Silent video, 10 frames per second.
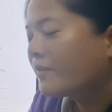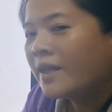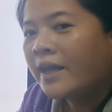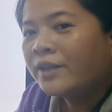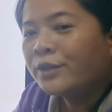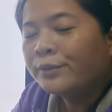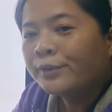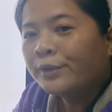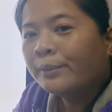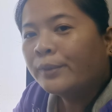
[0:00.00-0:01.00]
and your
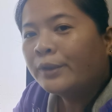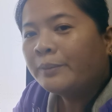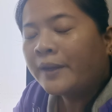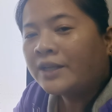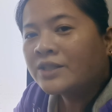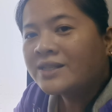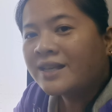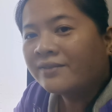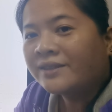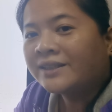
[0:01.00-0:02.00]
workbook page
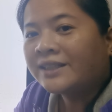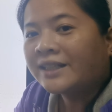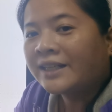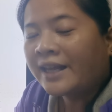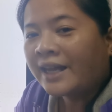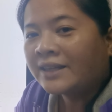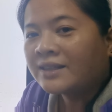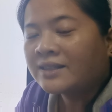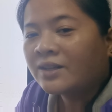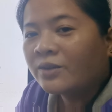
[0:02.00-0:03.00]
17 and 18.
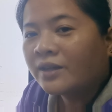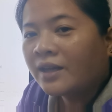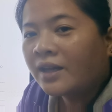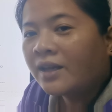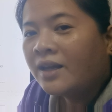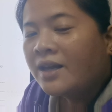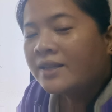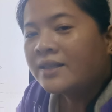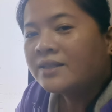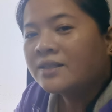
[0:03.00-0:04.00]
Okay, this
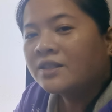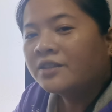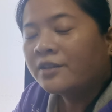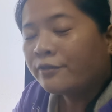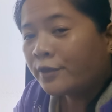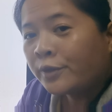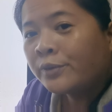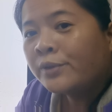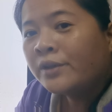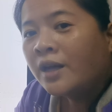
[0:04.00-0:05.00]
is a review.
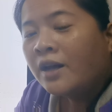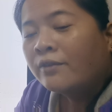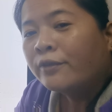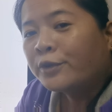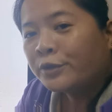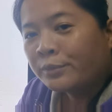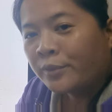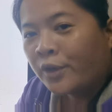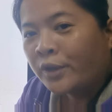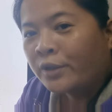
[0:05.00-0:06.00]
For
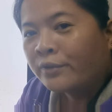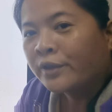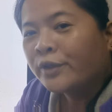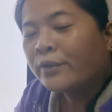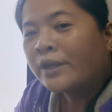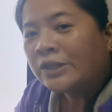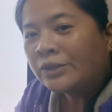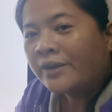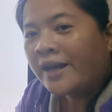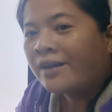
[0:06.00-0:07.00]
tomorrow we're going to
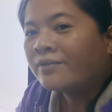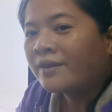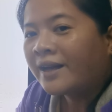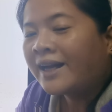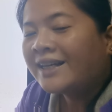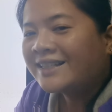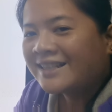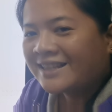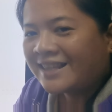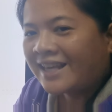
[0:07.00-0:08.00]
have a
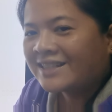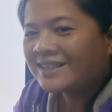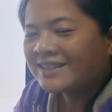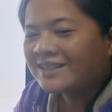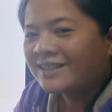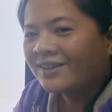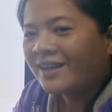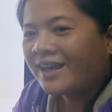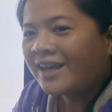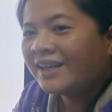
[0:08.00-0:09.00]
test.
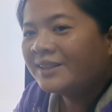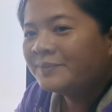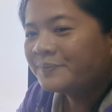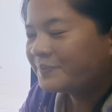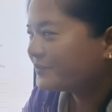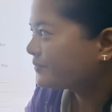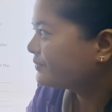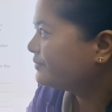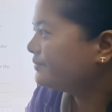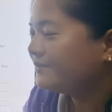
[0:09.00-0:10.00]
Okay,
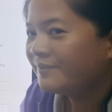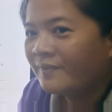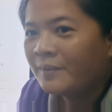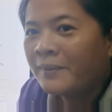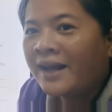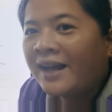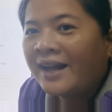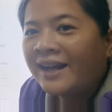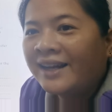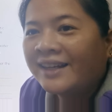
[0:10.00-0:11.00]

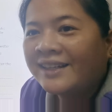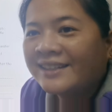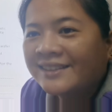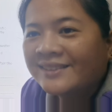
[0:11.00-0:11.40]
bye.